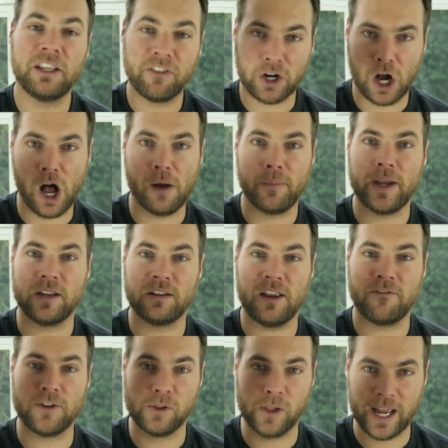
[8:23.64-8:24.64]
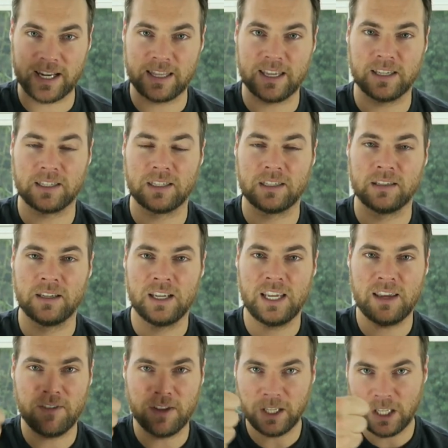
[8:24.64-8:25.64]
Leave a comment if you like this.
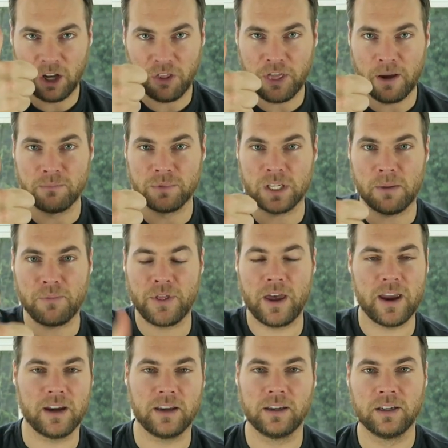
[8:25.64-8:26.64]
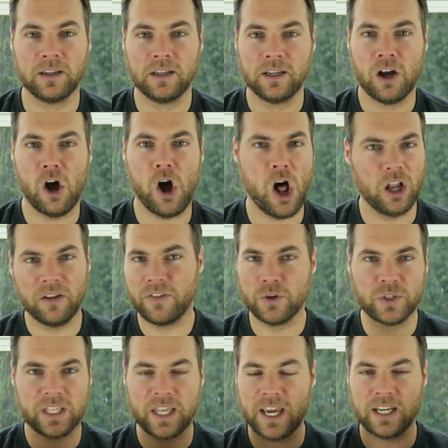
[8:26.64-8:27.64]
Give it a little thumbs up thing. All of
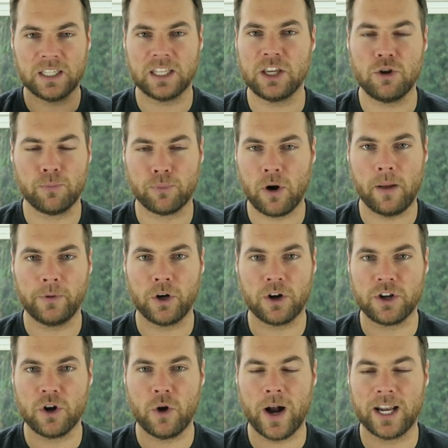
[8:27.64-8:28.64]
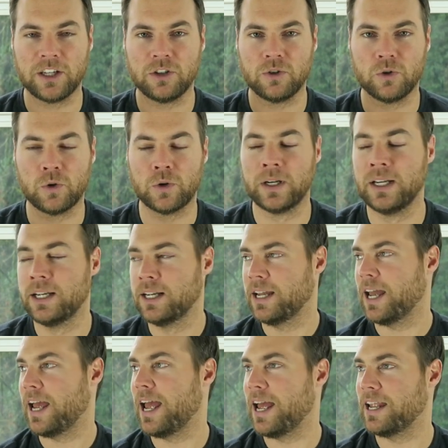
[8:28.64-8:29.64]
those things that you probably already know how to do.
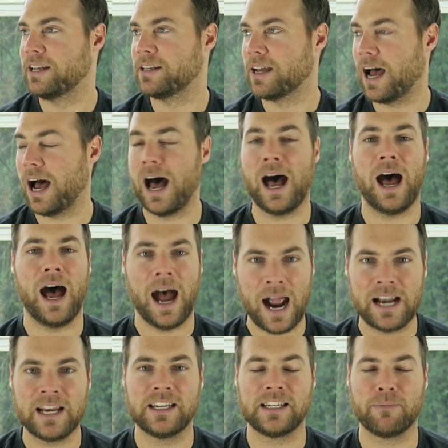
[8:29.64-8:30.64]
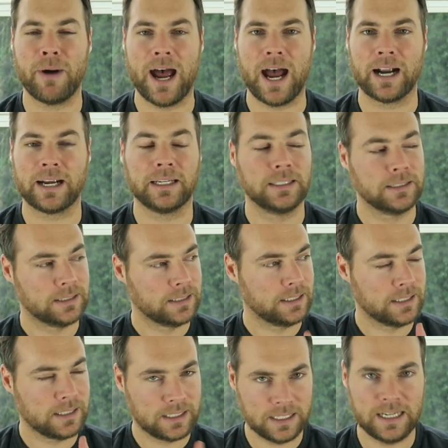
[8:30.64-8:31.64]
And I need to pack.
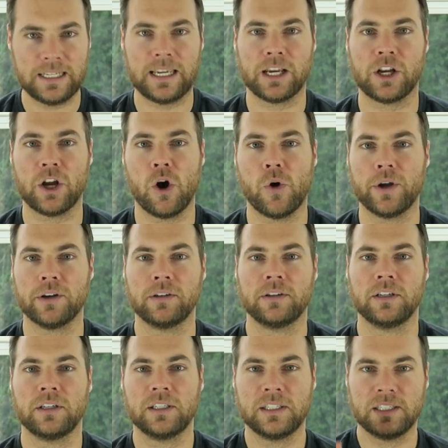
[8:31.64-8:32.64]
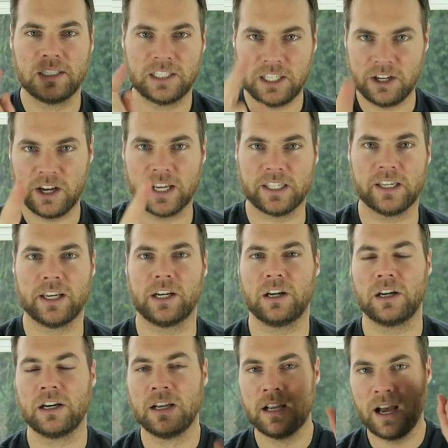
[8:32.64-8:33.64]
I need to get going. See you guys
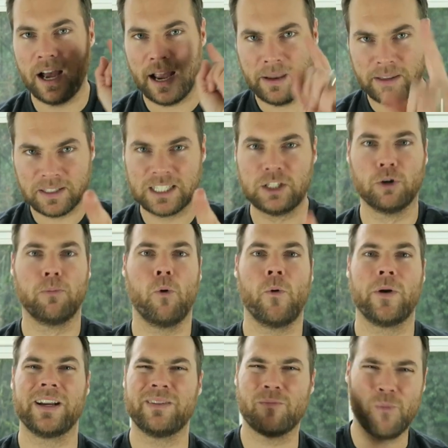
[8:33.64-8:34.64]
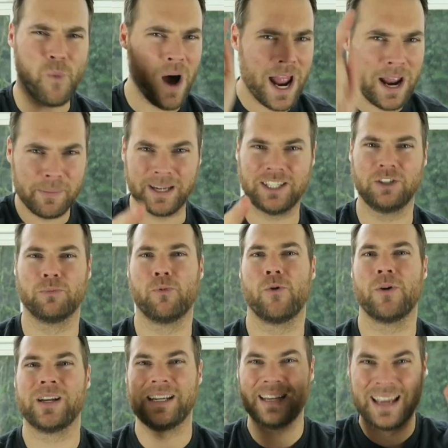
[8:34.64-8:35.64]
later. Still pointing. Why am I still
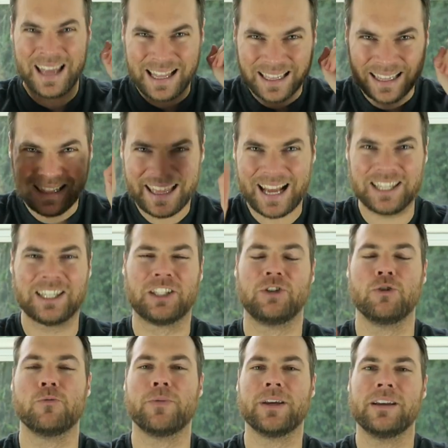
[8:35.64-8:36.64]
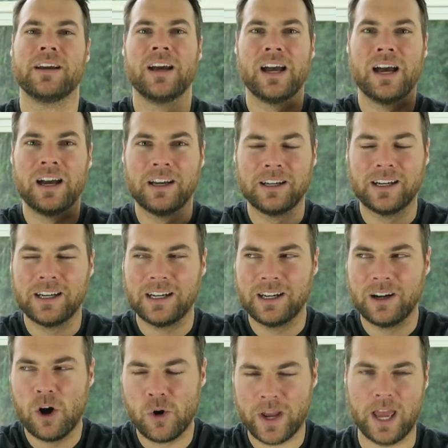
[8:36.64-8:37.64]
pointing? That's stupid.
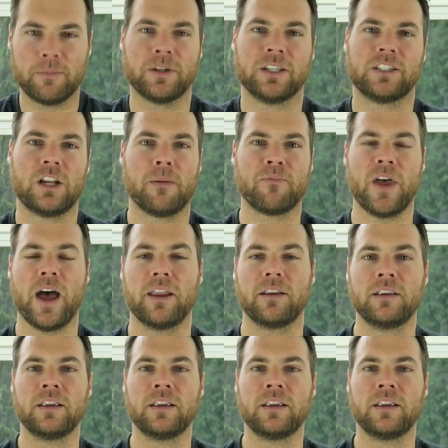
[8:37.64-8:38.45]
Okay, I'm gonna stop.